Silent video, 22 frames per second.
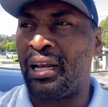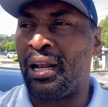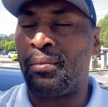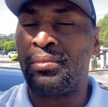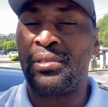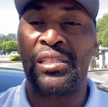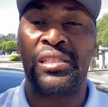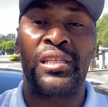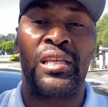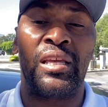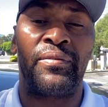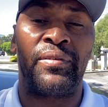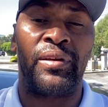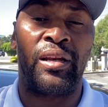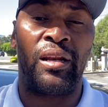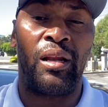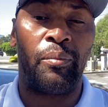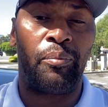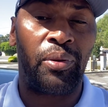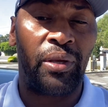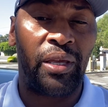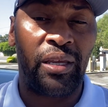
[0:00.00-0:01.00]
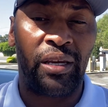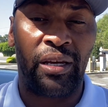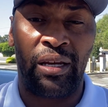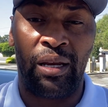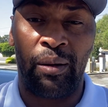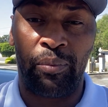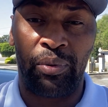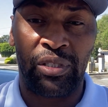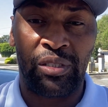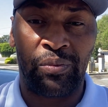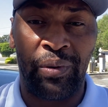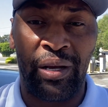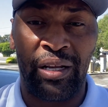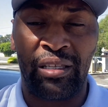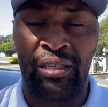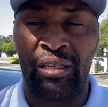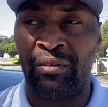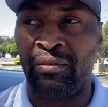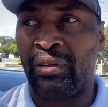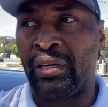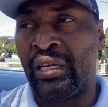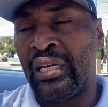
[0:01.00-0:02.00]
I'm just giving an opinion and
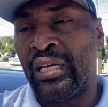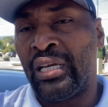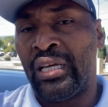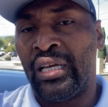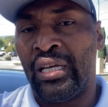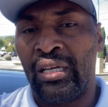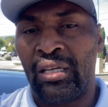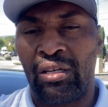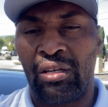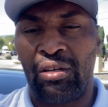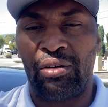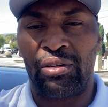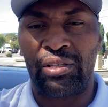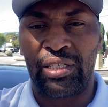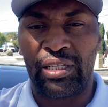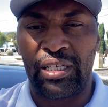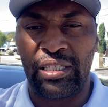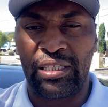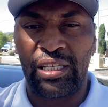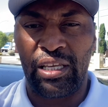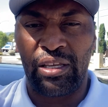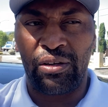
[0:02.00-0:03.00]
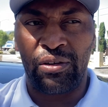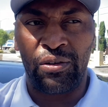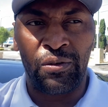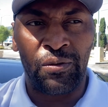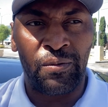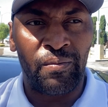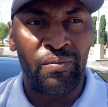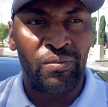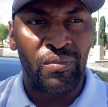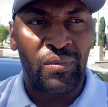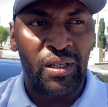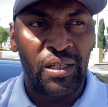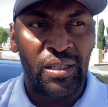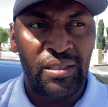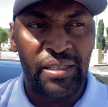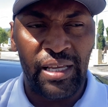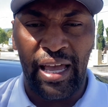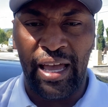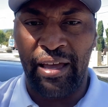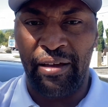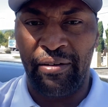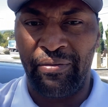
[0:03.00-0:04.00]
perspective, to continue
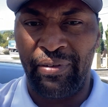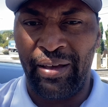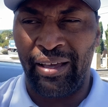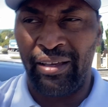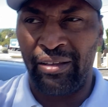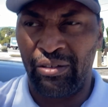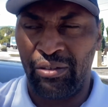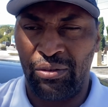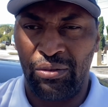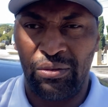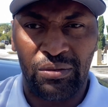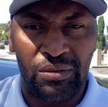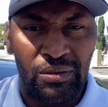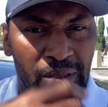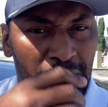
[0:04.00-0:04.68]
to add value,